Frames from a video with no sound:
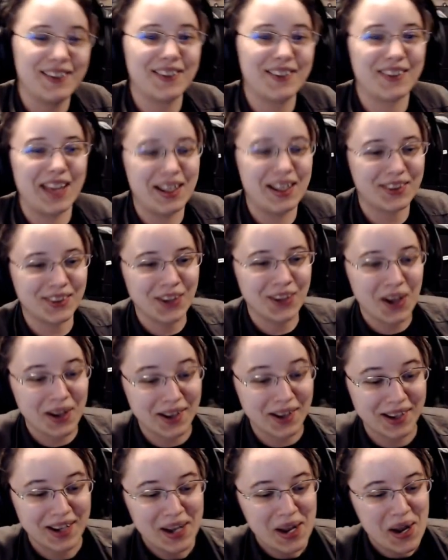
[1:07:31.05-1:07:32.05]
So that's
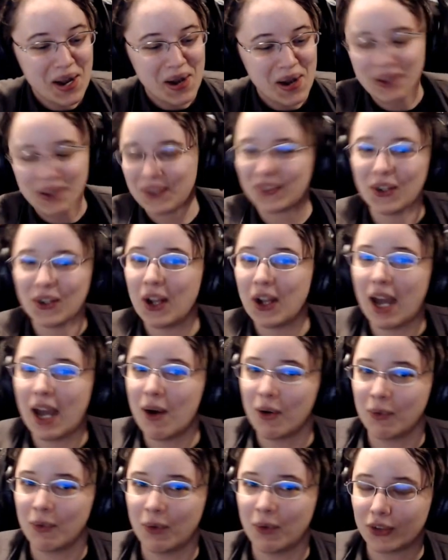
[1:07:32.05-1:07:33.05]
not
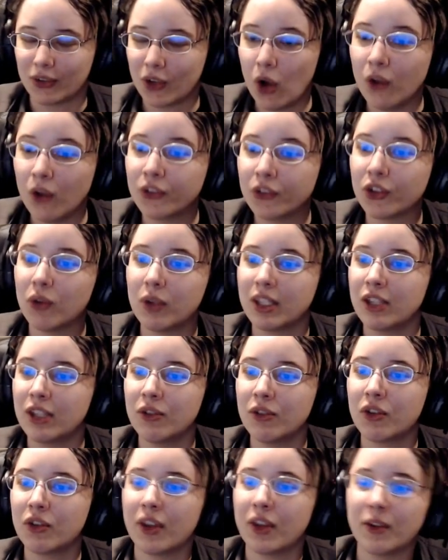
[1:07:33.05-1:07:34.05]
how it works. Also,
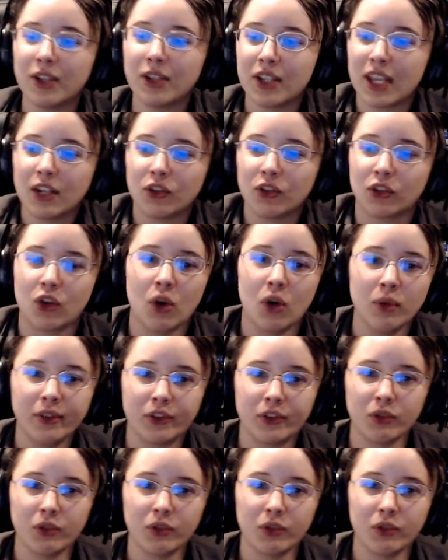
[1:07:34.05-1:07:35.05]
you can't just go
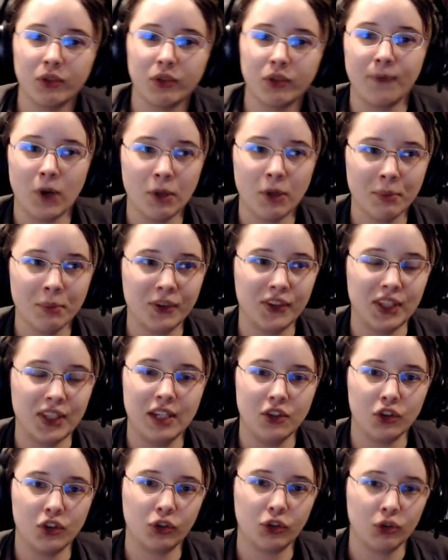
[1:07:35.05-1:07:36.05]
into a pharmacy and
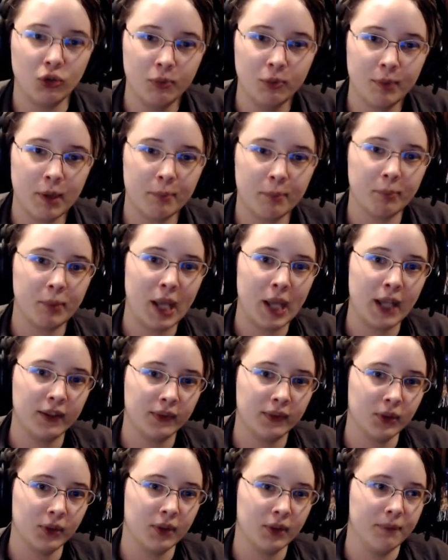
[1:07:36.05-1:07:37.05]
just scoop up bags
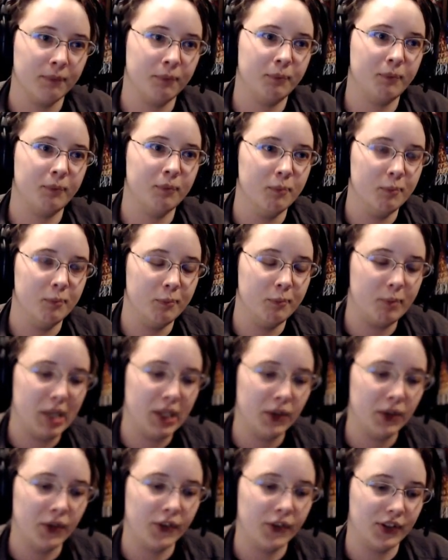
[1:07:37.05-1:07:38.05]
full of
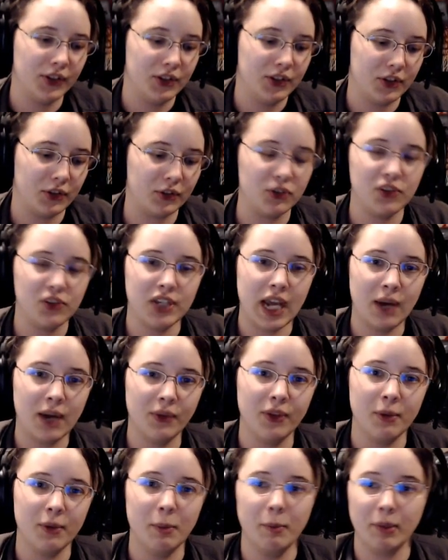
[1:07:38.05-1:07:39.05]
pills and just down
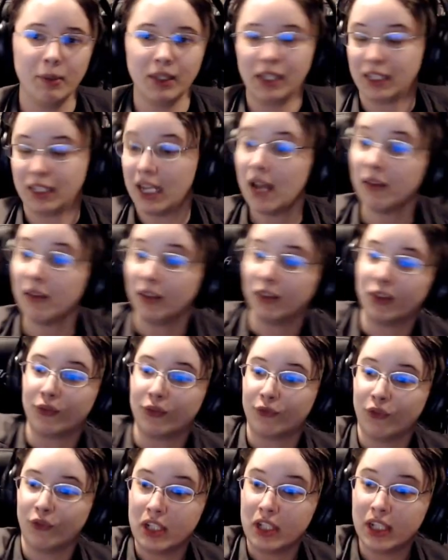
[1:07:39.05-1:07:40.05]
them and be like, yeah, this is
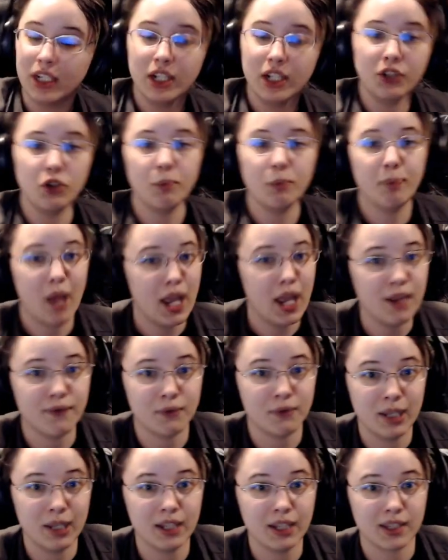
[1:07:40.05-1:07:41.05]
free. You pay
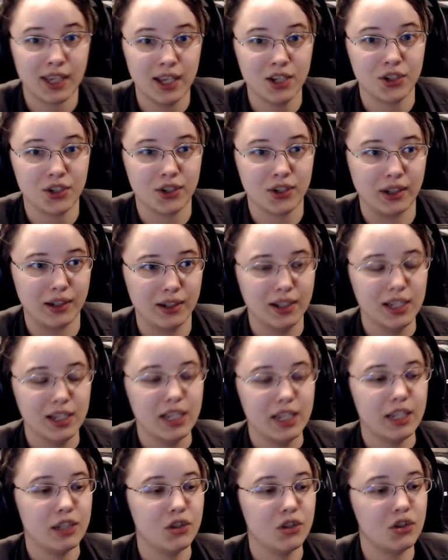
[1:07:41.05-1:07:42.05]
for medication.
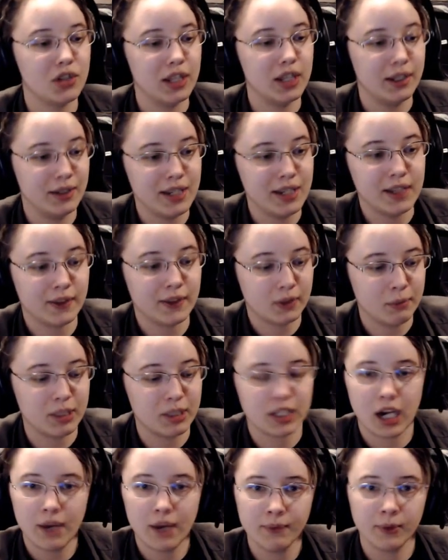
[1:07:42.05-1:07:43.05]
It needs to be
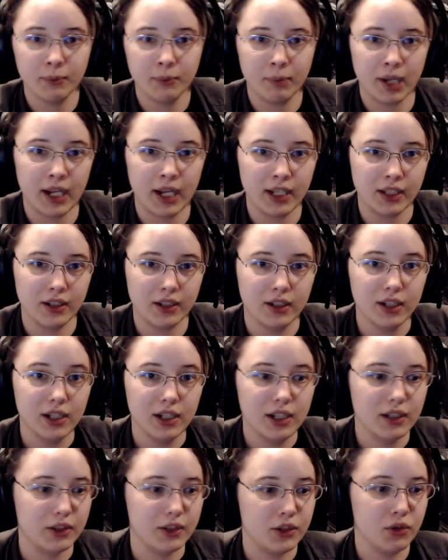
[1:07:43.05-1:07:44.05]
covered by
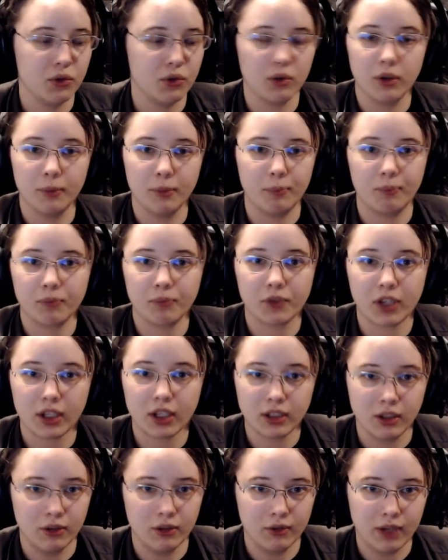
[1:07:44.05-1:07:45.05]
your
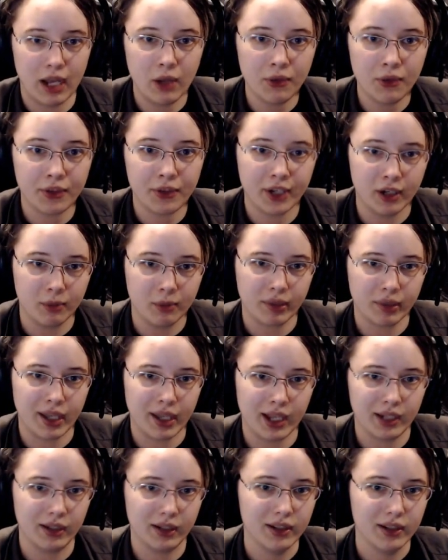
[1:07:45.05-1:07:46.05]
health care
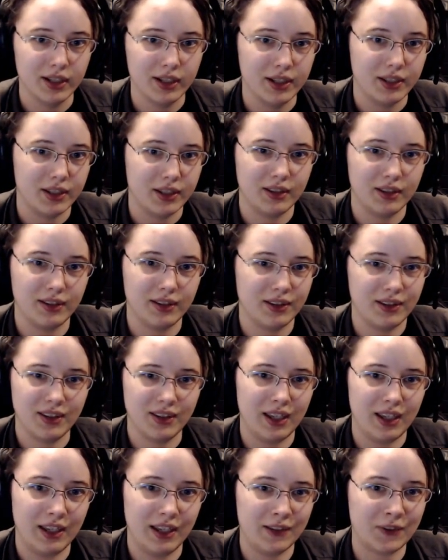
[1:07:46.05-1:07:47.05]
plan.
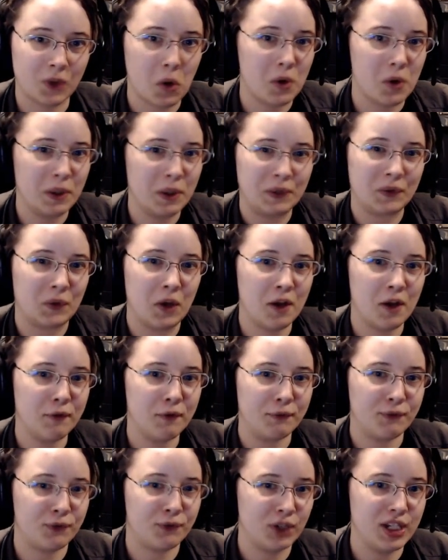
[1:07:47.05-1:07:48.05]
It's not
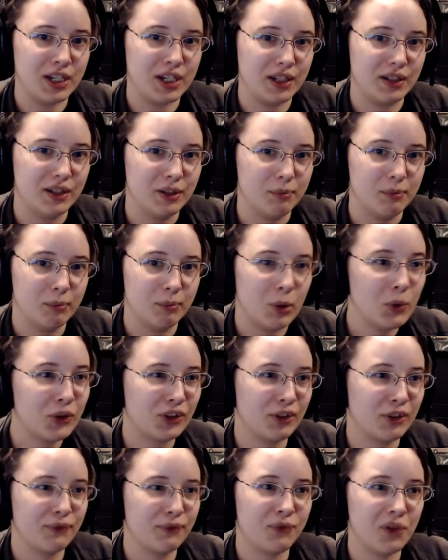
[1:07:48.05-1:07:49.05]
free.
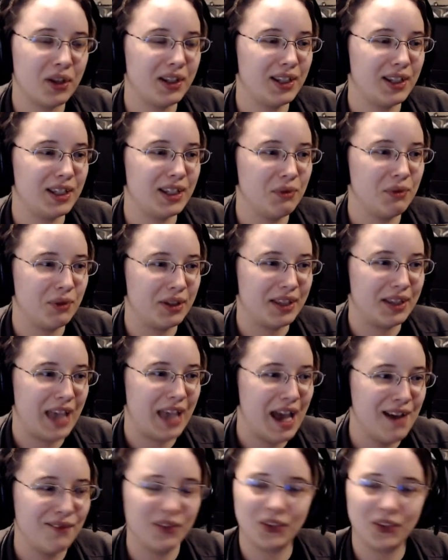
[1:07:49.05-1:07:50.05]
Most of what you
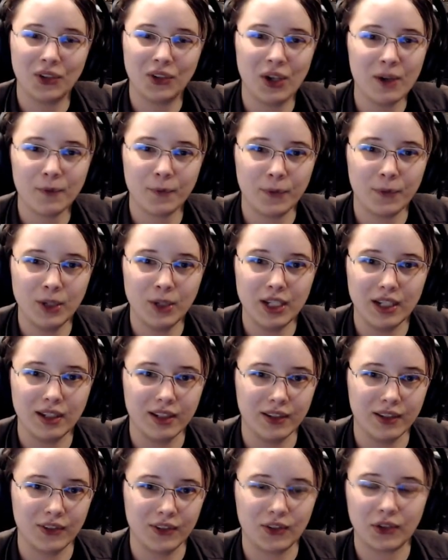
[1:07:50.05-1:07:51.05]
have is not free.
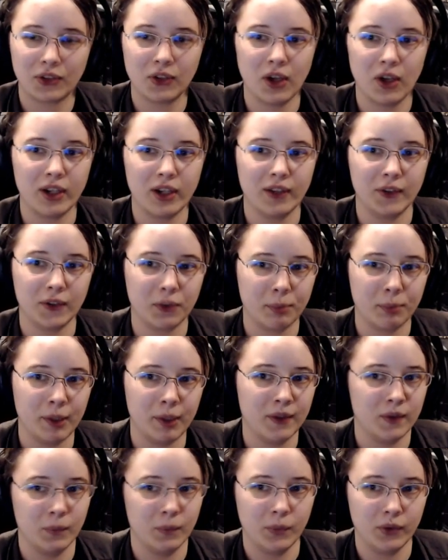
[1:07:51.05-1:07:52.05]
It's just not as
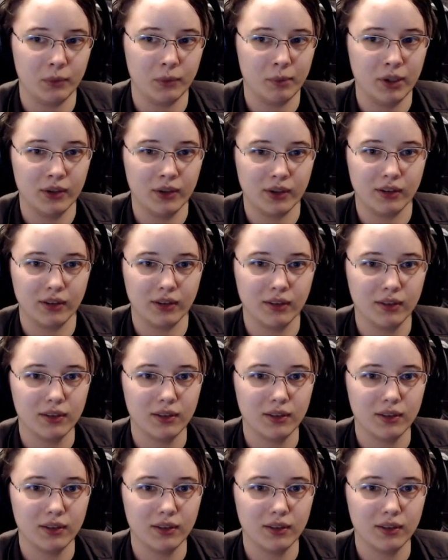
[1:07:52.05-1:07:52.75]
expensive as America.